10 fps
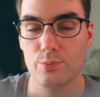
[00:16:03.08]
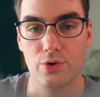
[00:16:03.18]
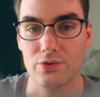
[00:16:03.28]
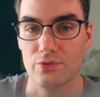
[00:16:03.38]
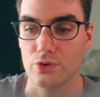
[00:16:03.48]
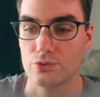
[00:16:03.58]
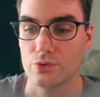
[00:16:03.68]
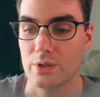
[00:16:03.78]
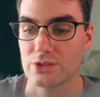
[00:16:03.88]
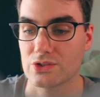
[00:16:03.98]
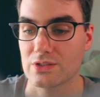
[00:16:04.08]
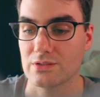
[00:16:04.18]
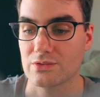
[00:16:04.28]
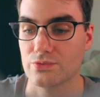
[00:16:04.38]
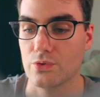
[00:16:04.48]
pre-filled
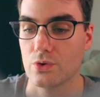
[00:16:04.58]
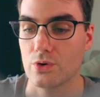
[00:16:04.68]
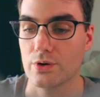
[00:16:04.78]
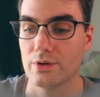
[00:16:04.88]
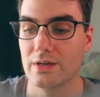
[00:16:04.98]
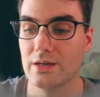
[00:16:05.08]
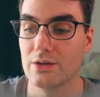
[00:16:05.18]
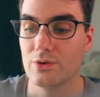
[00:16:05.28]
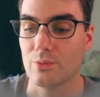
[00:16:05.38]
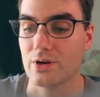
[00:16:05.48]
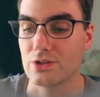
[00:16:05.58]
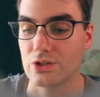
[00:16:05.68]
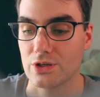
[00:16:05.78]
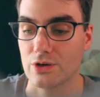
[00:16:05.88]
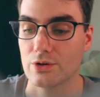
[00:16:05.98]
questions for where did
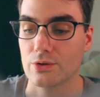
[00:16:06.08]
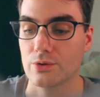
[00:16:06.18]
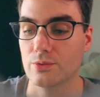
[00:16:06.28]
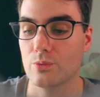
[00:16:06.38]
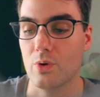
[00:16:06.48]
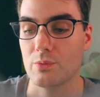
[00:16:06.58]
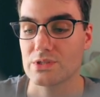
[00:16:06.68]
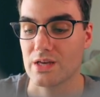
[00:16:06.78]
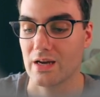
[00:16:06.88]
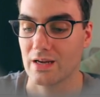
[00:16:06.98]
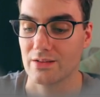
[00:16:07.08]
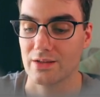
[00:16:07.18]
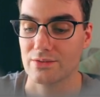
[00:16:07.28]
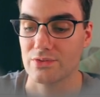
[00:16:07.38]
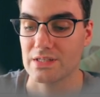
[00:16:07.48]
you go, what was the
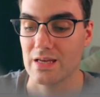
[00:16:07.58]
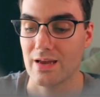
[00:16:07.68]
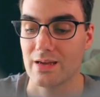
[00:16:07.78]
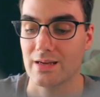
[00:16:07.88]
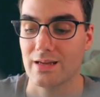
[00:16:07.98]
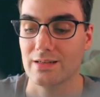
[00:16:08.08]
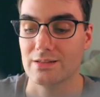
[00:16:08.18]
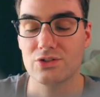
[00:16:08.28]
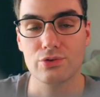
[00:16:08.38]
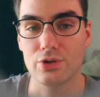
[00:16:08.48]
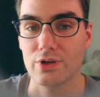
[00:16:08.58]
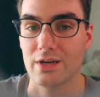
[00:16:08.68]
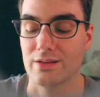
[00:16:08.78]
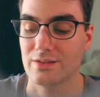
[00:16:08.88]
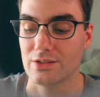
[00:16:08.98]
highlight of the day, and did you learn
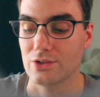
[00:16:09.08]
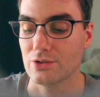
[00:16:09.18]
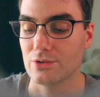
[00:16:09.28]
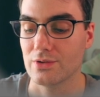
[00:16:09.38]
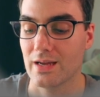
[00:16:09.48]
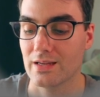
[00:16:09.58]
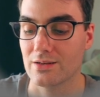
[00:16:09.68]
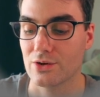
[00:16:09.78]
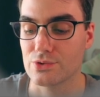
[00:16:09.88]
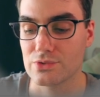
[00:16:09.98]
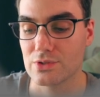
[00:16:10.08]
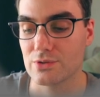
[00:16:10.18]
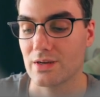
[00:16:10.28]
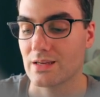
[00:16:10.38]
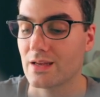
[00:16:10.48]
anything new? And
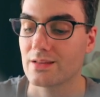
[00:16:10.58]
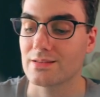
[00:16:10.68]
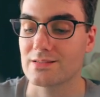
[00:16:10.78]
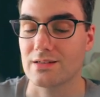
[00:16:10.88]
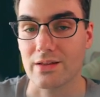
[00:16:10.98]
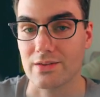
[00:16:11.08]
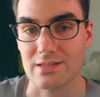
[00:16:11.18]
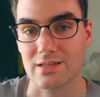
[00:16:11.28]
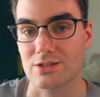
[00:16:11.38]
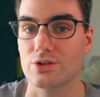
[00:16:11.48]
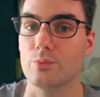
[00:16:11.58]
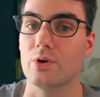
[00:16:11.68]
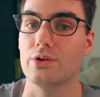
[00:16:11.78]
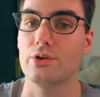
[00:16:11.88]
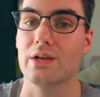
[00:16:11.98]
also, again, there's another section
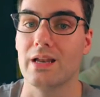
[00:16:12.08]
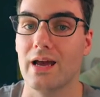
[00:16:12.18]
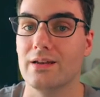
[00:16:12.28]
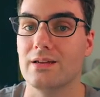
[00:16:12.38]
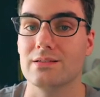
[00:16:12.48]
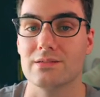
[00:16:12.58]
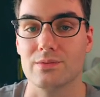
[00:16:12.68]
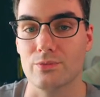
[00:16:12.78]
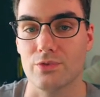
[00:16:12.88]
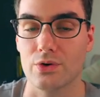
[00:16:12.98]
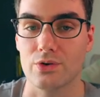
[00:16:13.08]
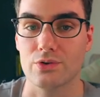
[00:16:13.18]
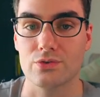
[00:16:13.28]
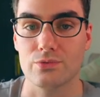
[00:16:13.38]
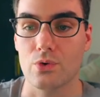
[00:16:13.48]
where you can add in some
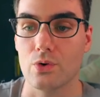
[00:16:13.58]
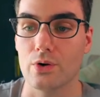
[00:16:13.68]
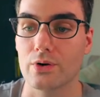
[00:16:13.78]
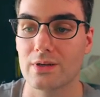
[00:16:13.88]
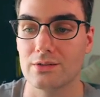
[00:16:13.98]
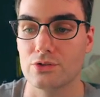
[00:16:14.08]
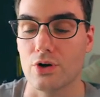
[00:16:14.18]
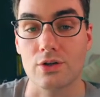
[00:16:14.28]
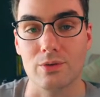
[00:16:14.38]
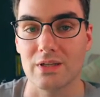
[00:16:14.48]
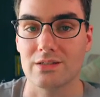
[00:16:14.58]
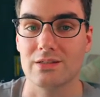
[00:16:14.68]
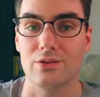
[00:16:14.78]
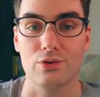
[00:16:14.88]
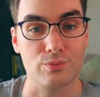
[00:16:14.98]
photos for
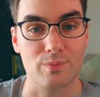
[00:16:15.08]
documenting those